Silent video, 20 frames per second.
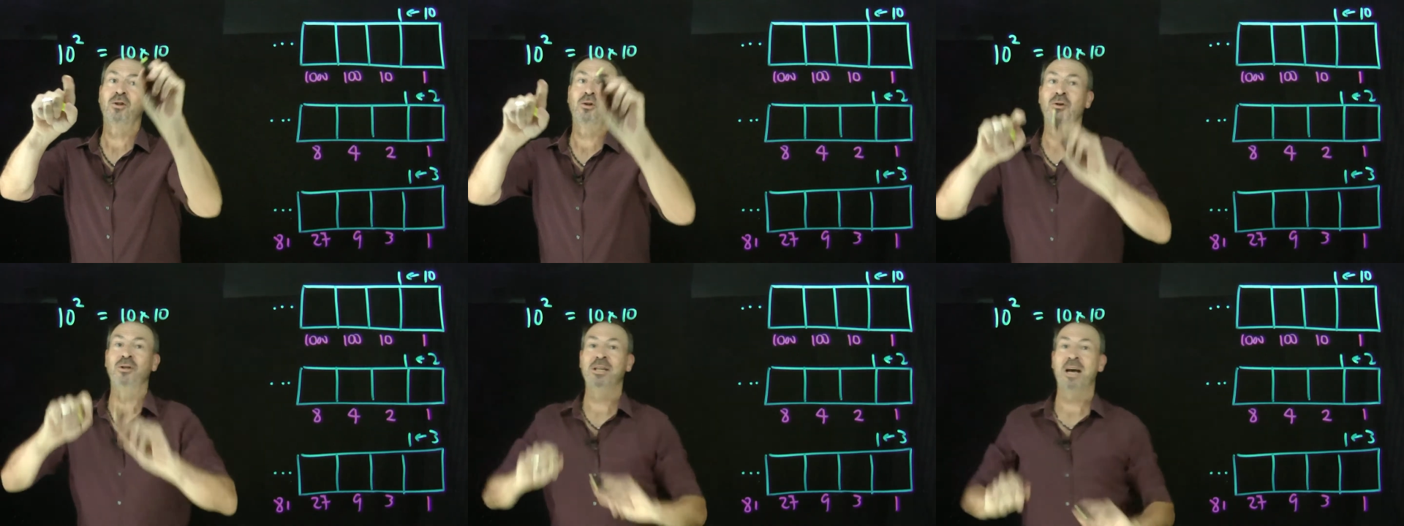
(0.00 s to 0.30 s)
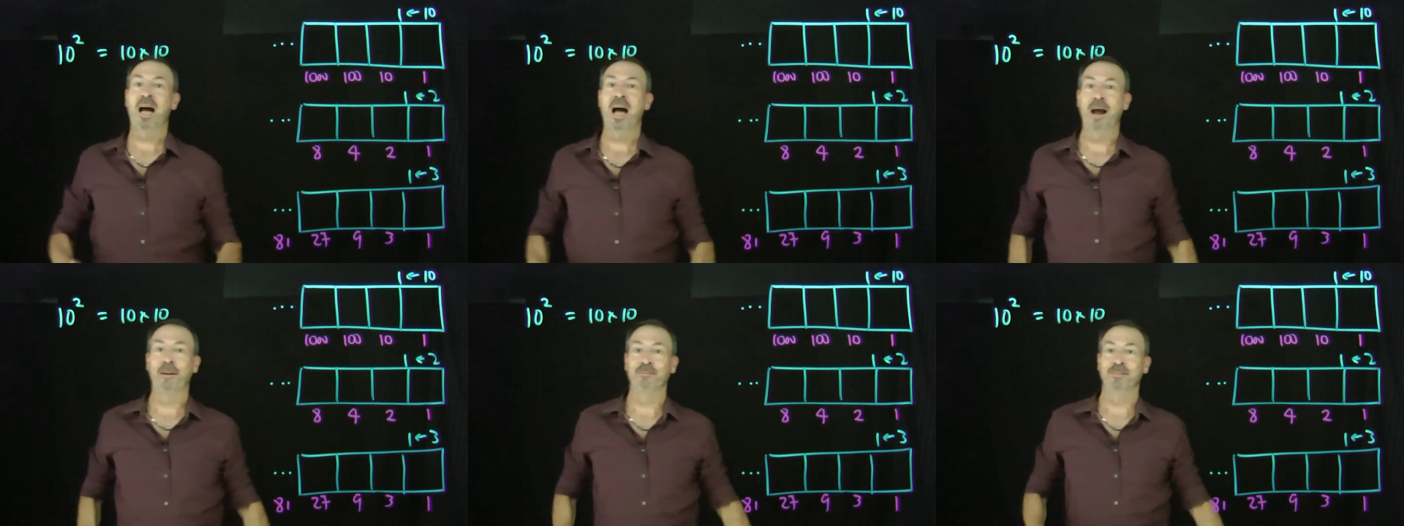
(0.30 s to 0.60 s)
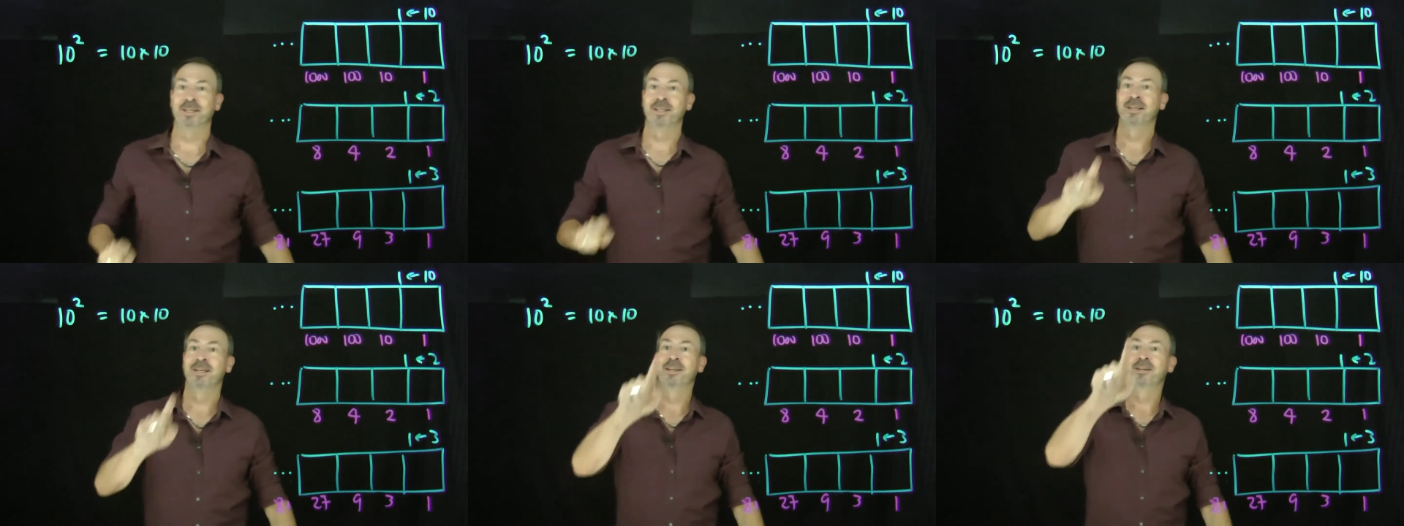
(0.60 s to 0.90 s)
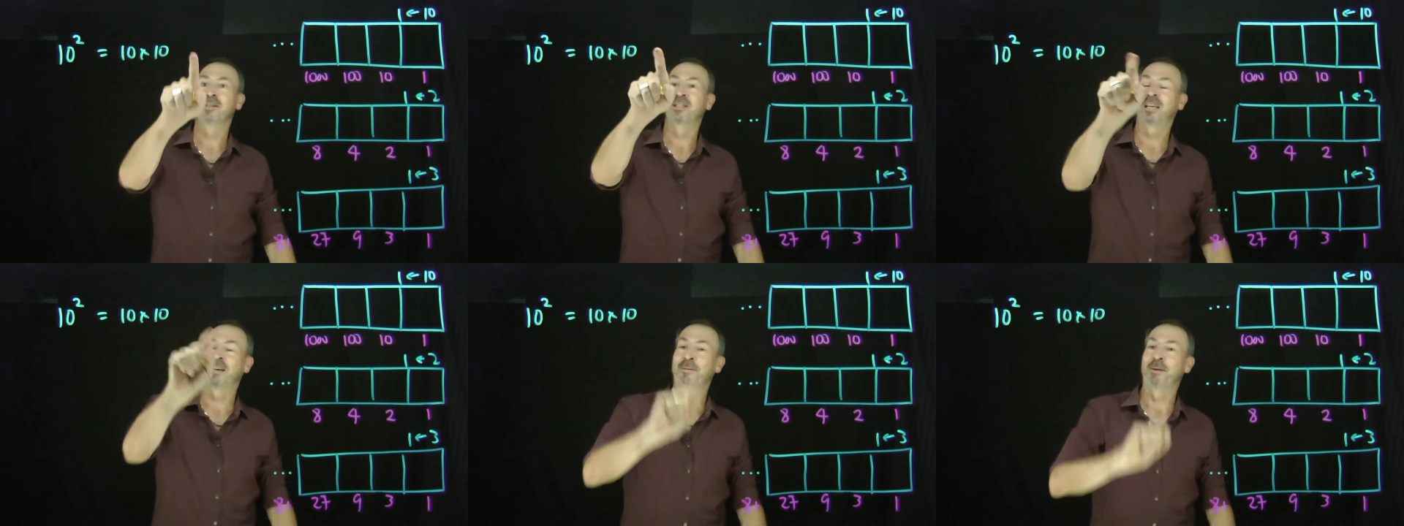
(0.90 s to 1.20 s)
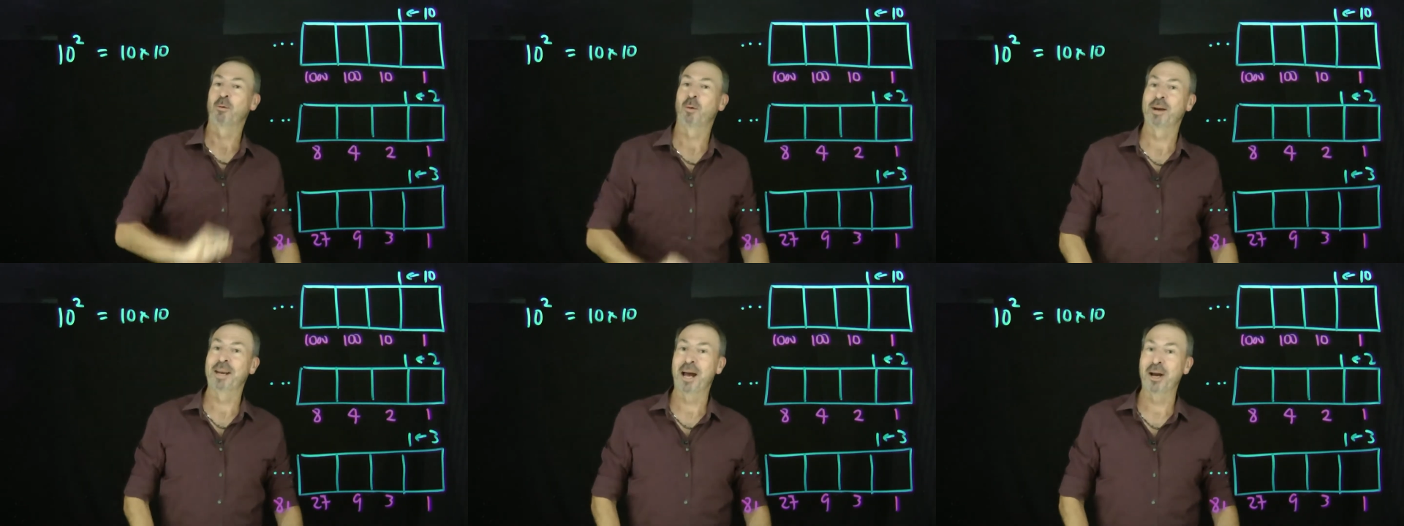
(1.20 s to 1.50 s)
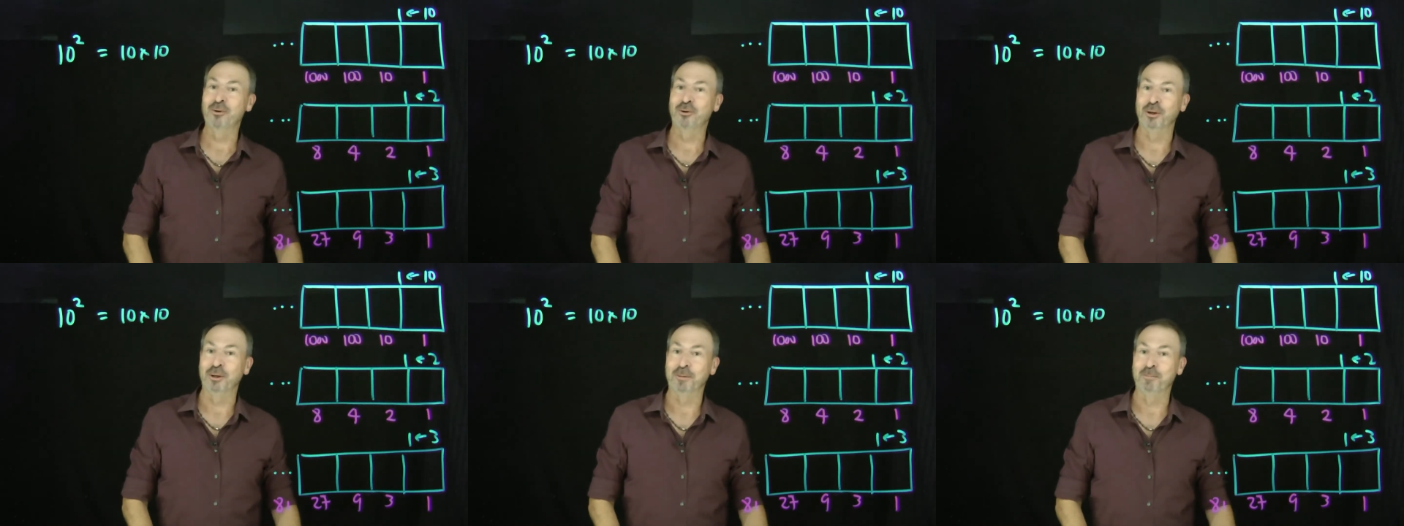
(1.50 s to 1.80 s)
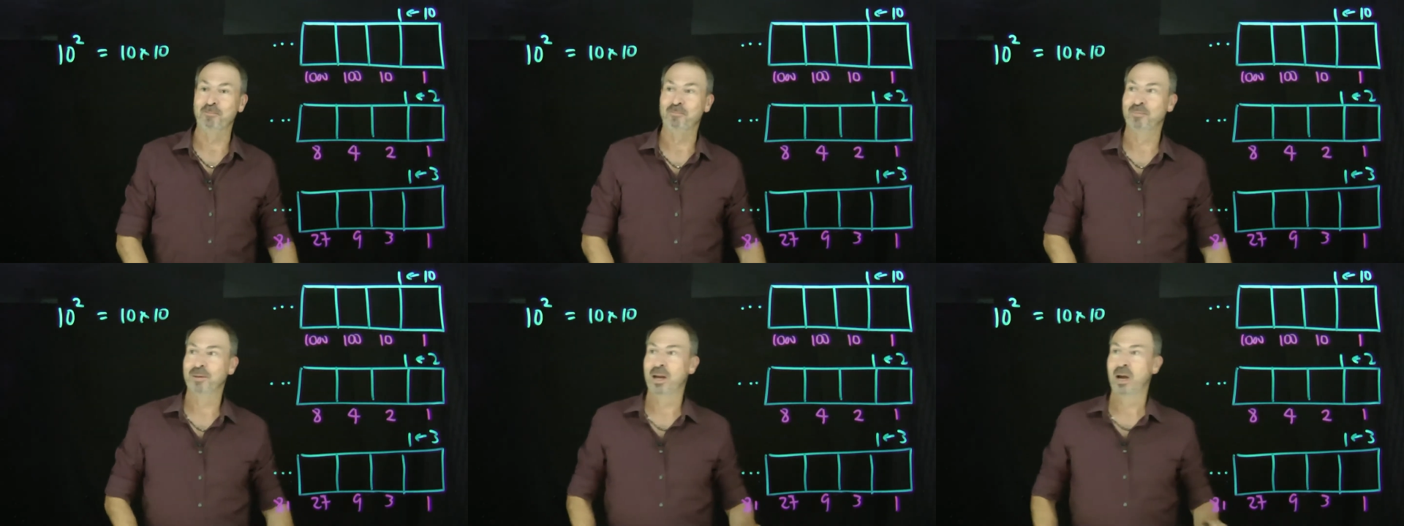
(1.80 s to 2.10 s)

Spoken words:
2 times to give me 100.